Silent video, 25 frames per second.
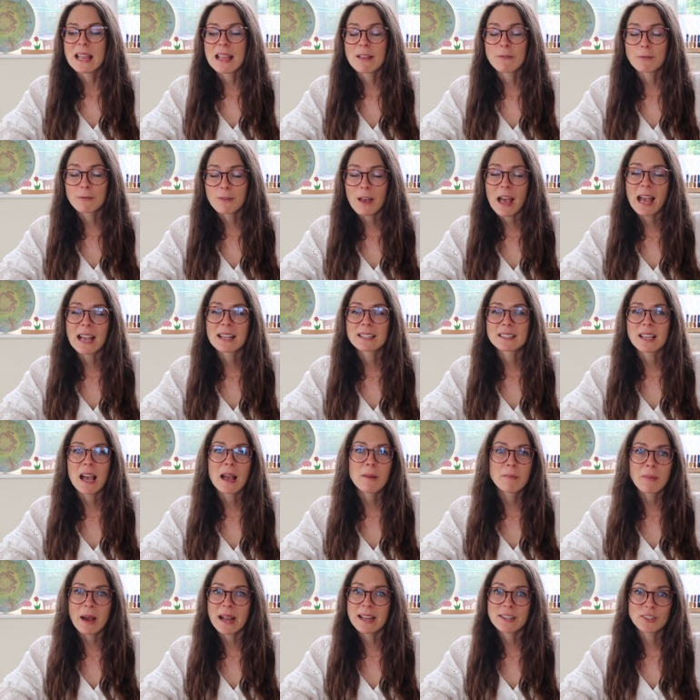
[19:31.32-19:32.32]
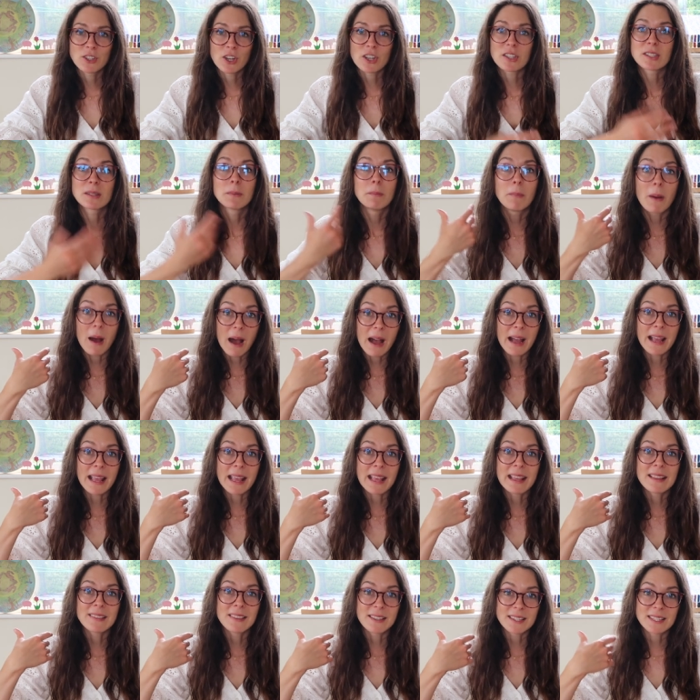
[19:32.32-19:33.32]
In fact, I might just
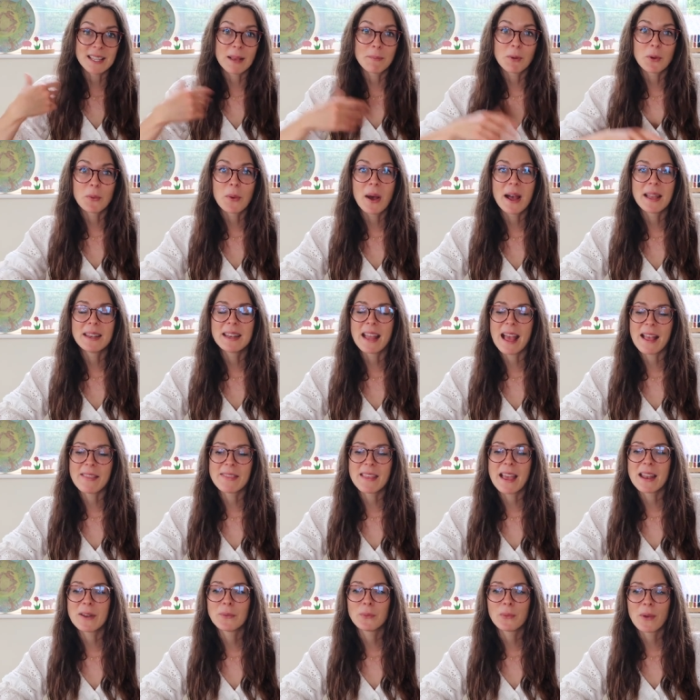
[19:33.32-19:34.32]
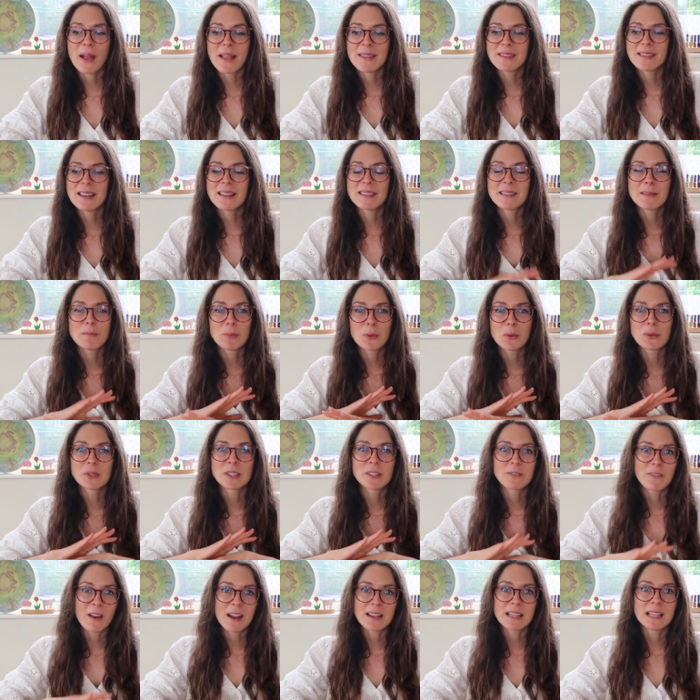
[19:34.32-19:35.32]
buy the summer one and then when the
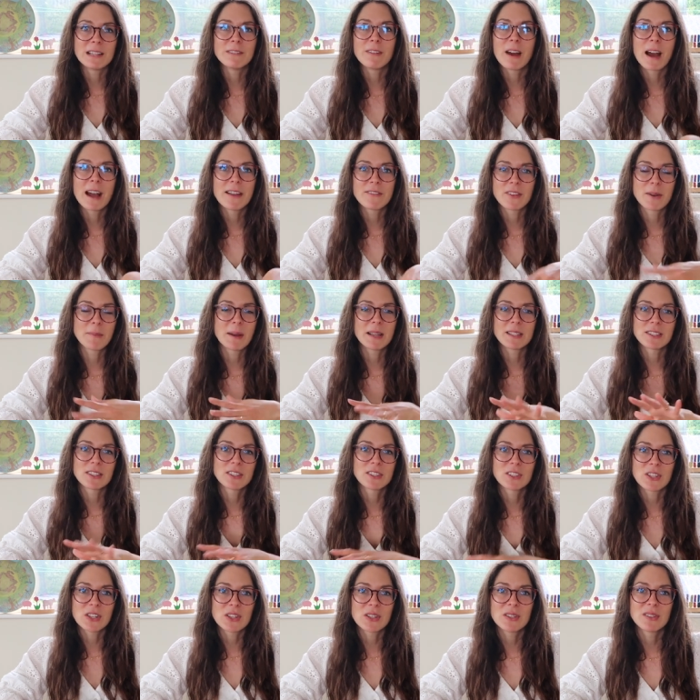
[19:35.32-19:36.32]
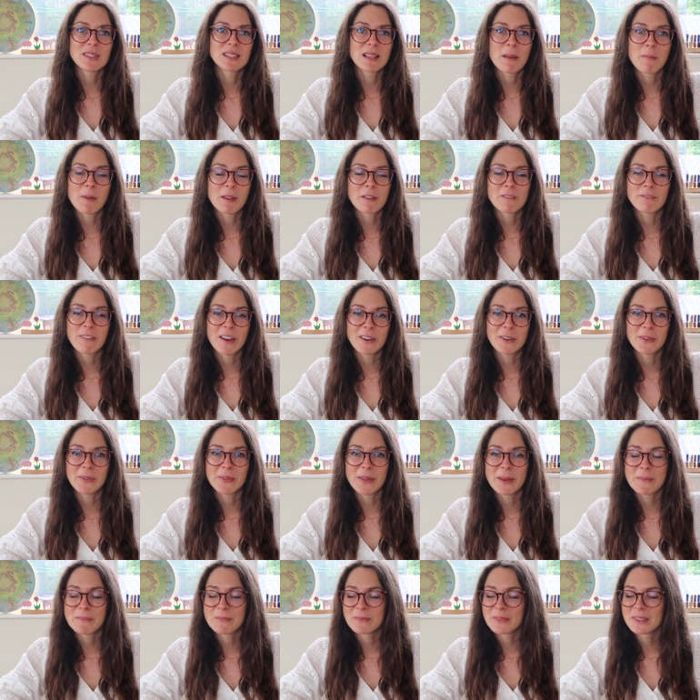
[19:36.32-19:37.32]
boards finally arrive, I might just do something fun on
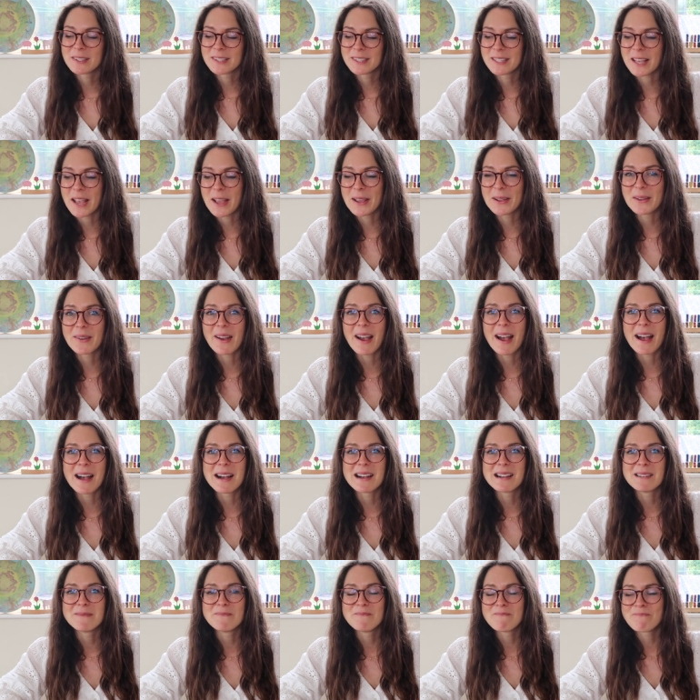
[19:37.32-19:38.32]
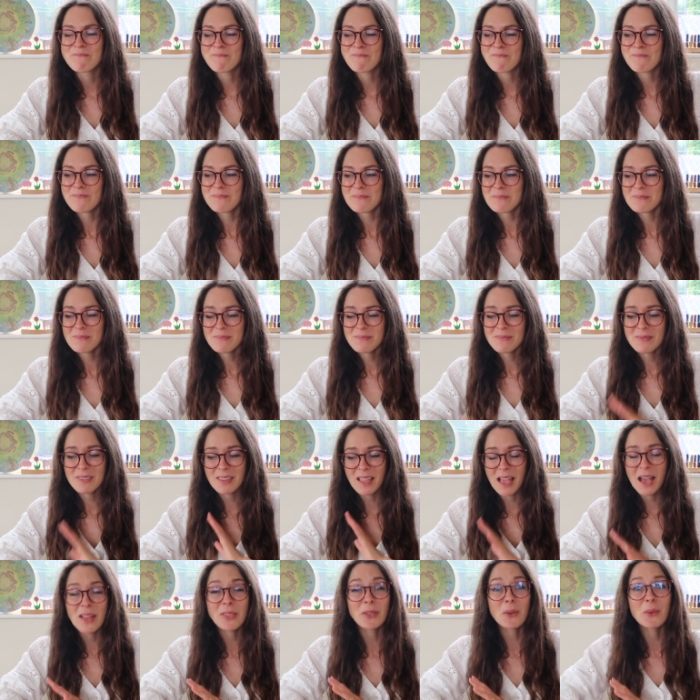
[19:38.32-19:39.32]
them. So um,
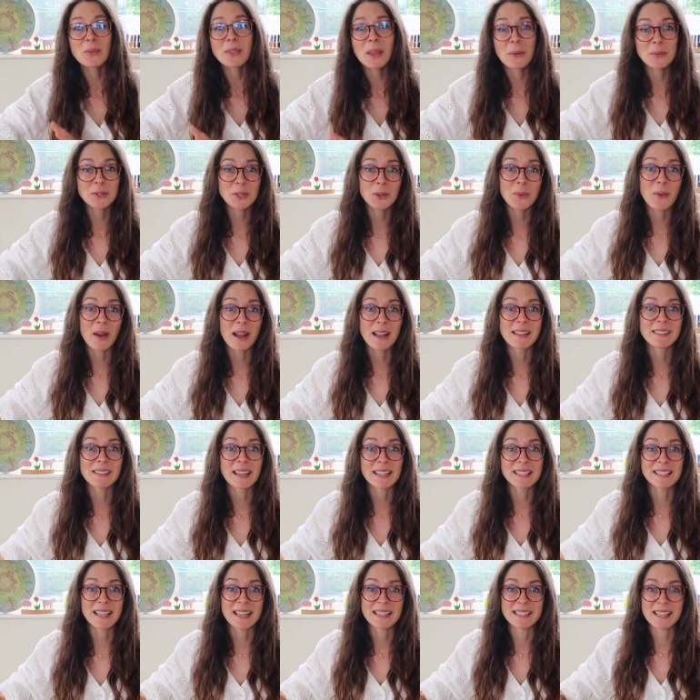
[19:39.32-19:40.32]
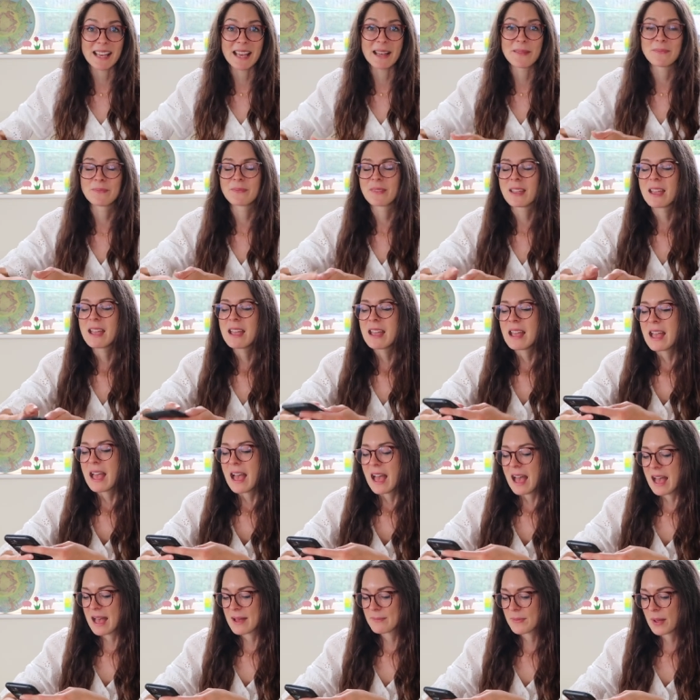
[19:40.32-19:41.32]
I thought that was quite a nice idea.
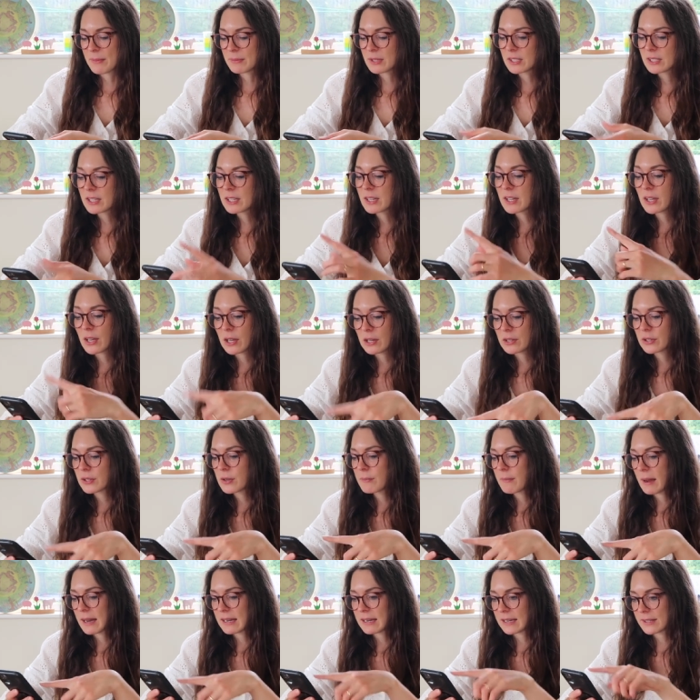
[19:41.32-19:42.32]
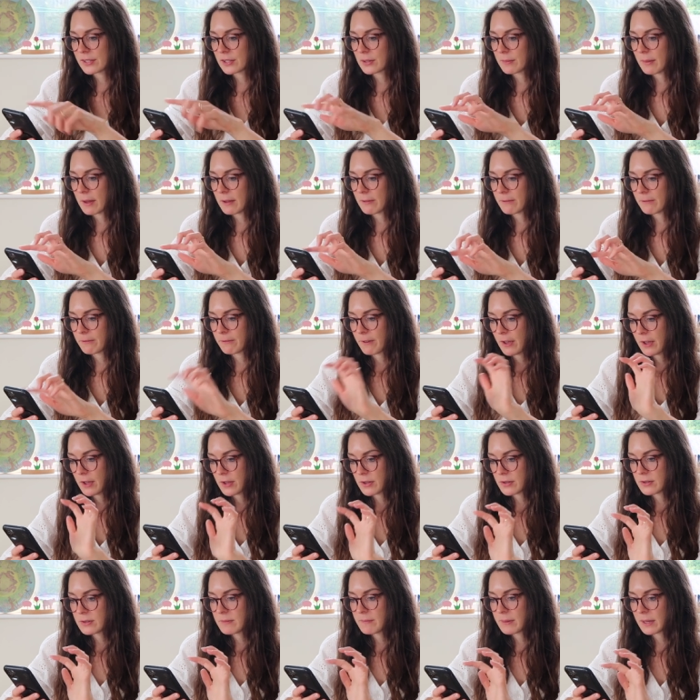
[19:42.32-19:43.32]
Um, I'm just gonna go through my list on my
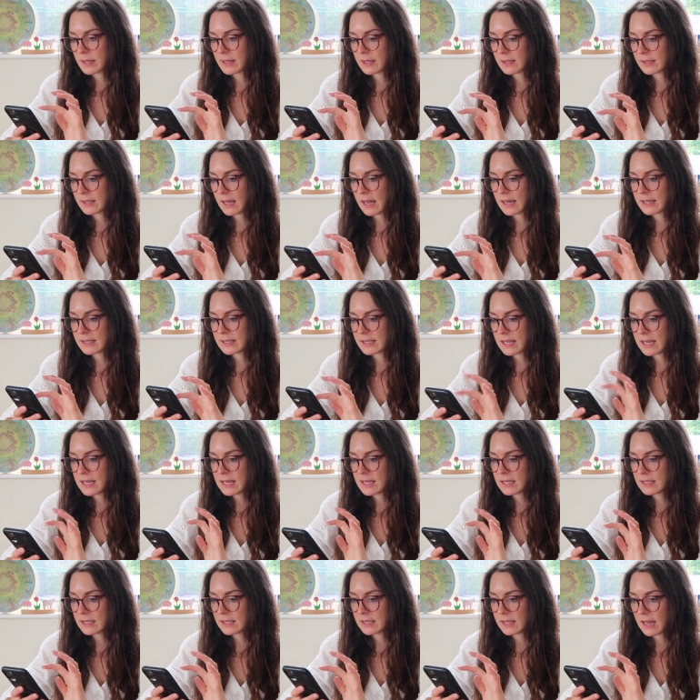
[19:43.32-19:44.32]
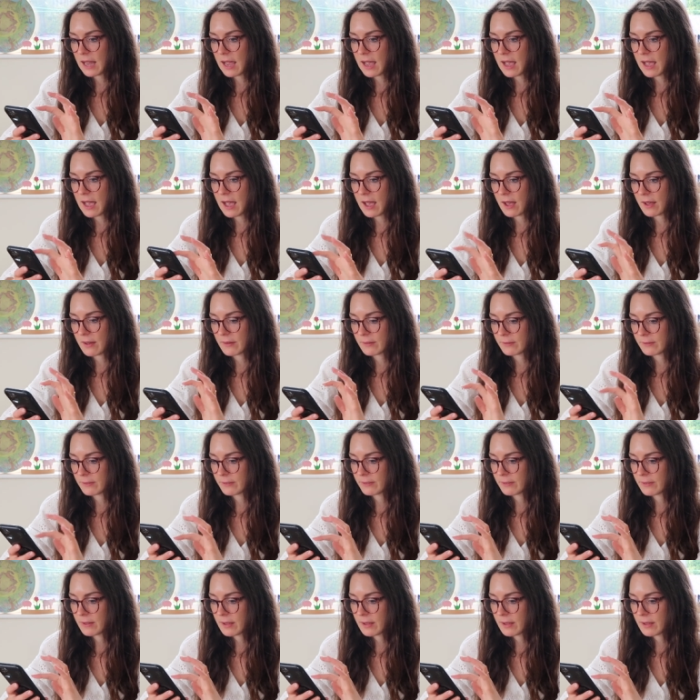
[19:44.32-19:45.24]
phone because I did have